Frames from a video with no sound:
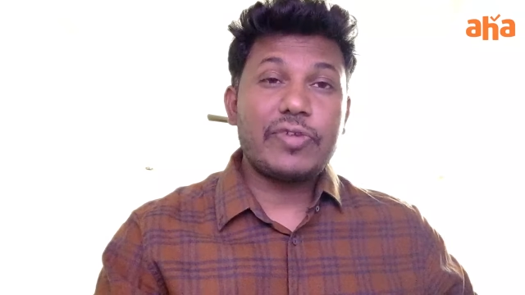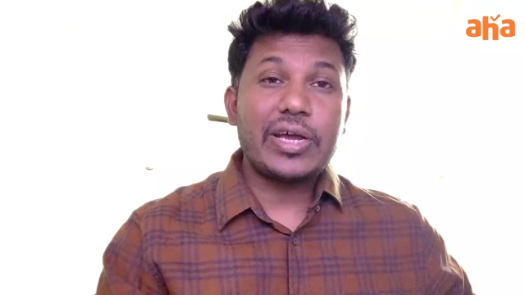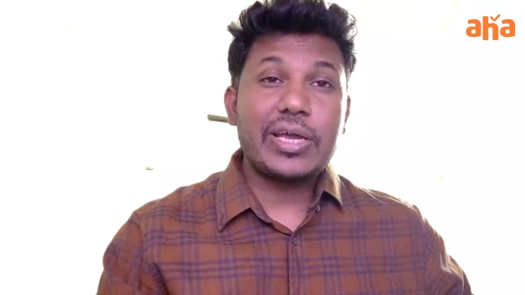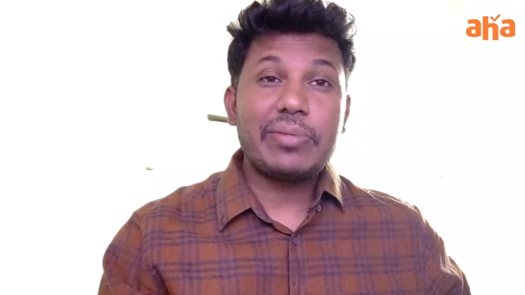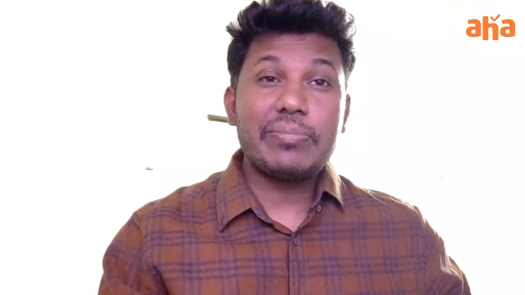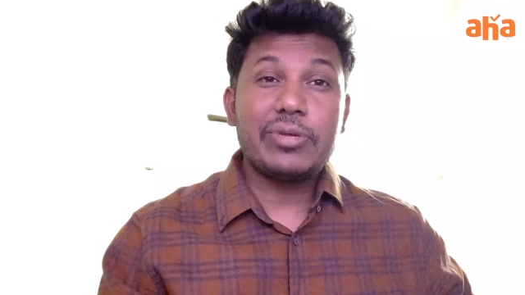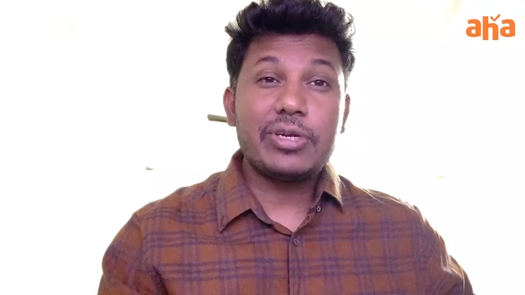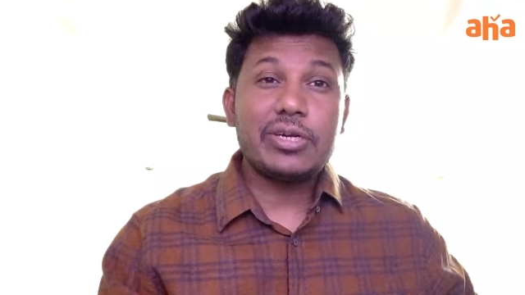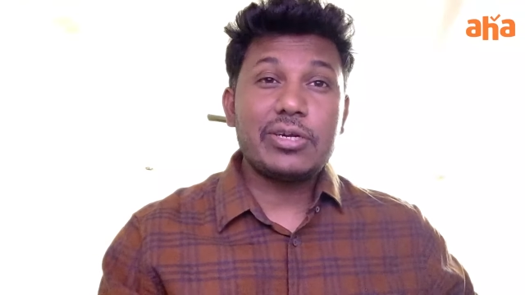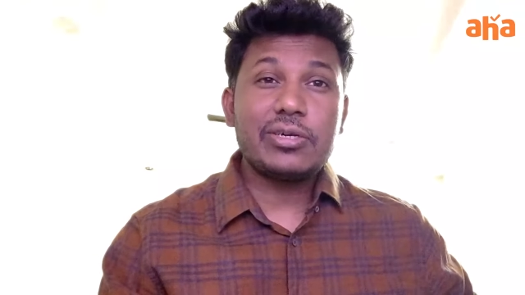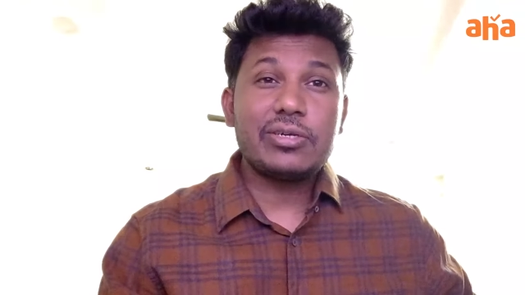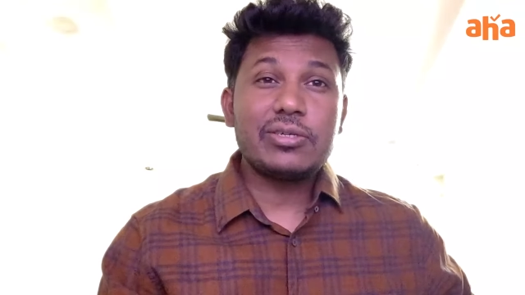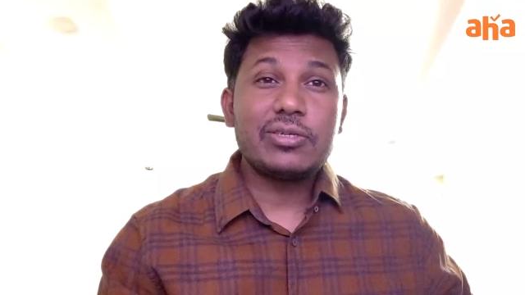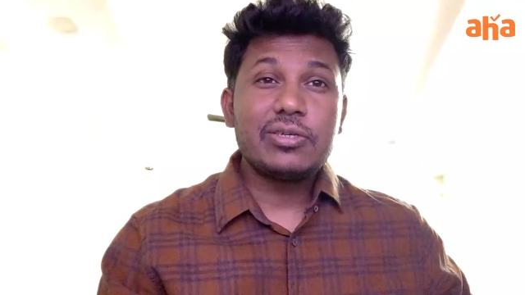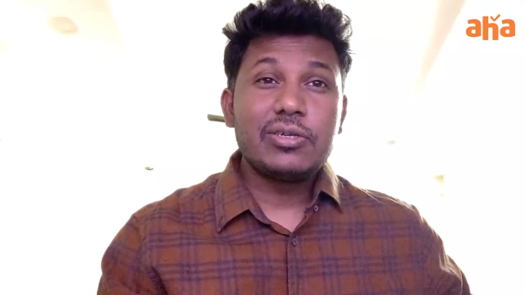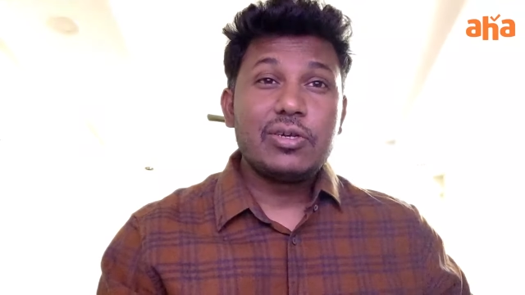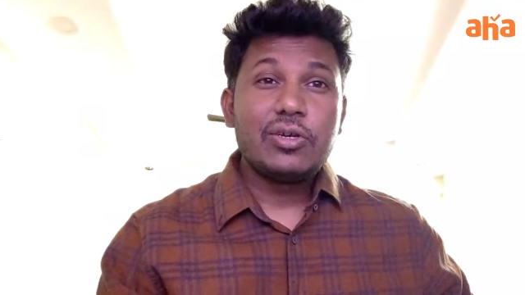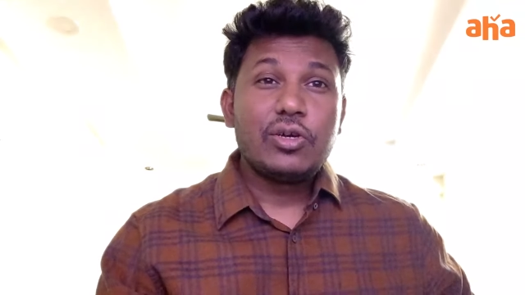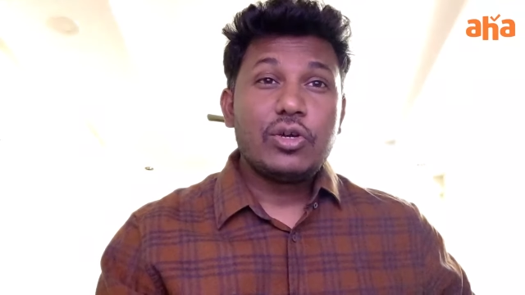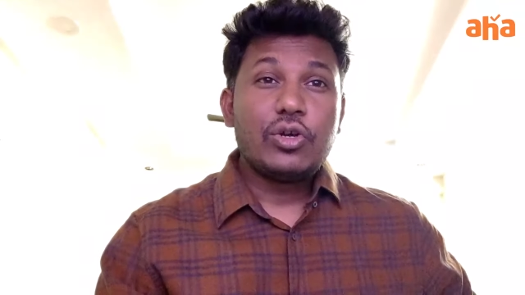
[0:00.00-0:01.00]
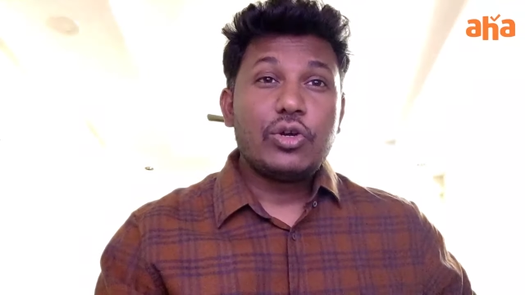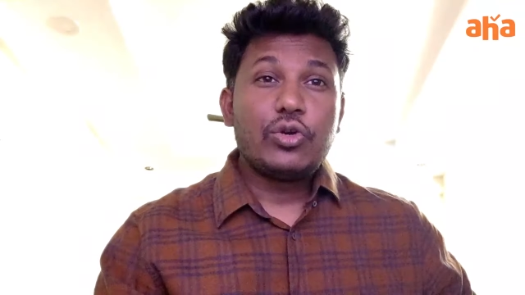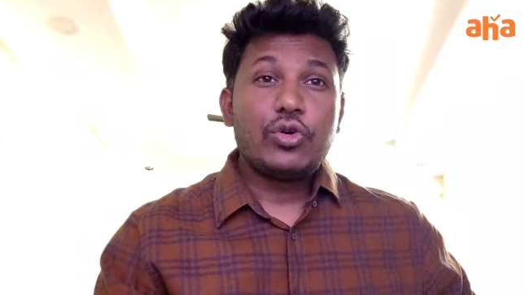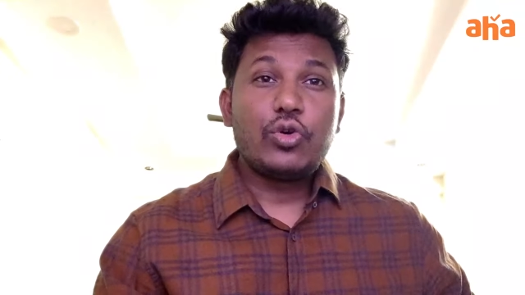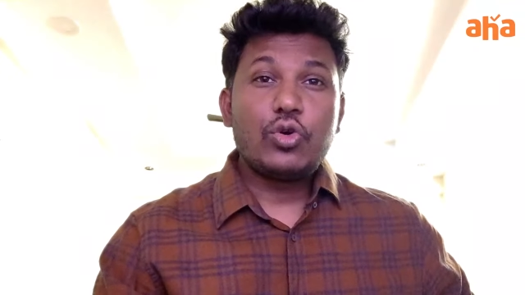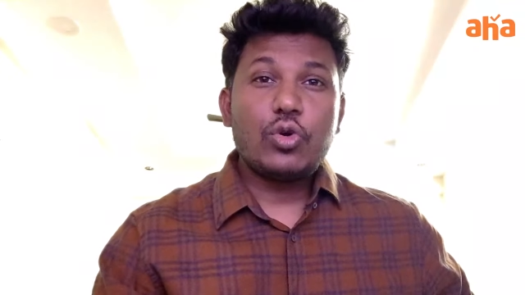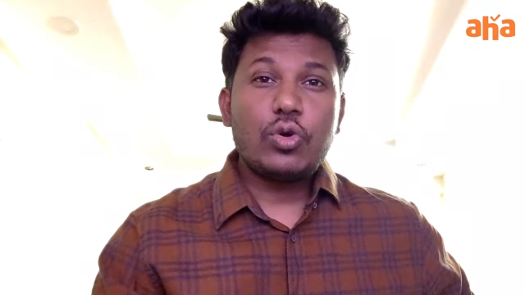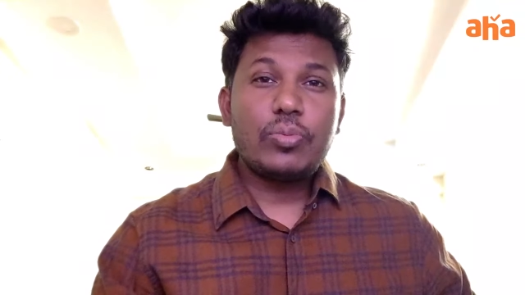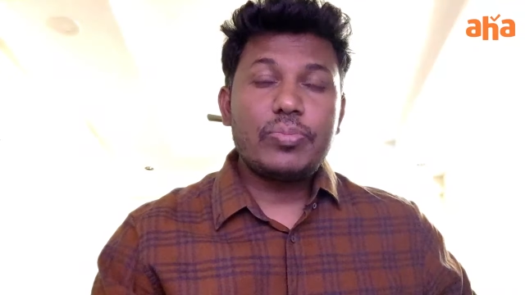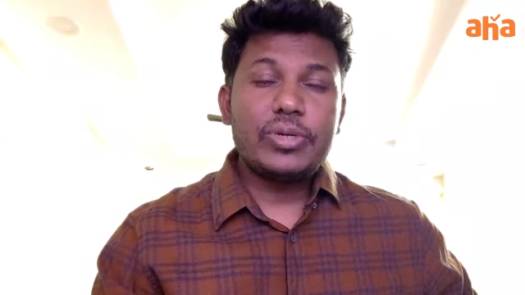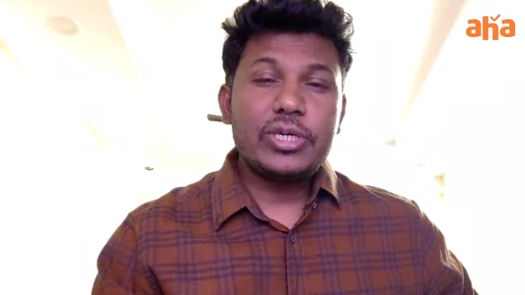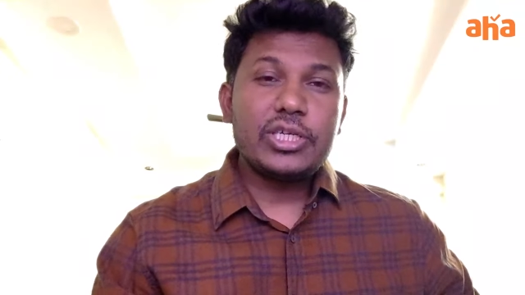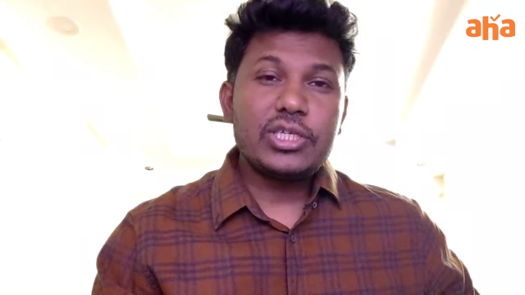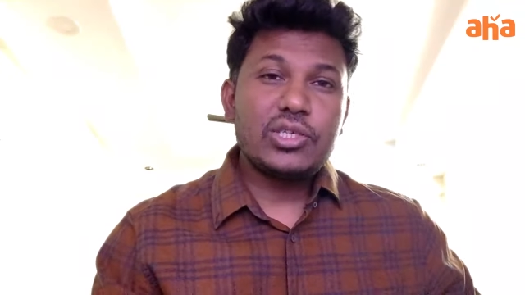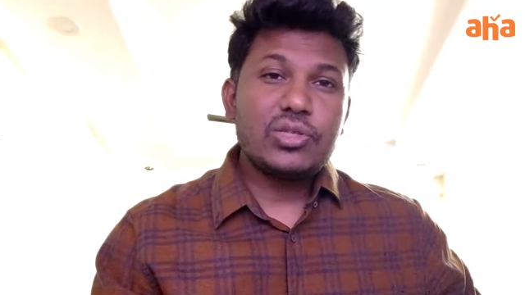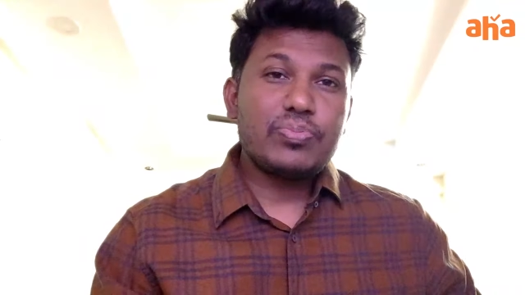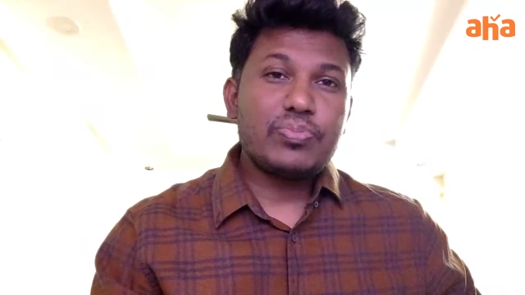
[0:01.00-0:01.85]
5 minutes. Nobody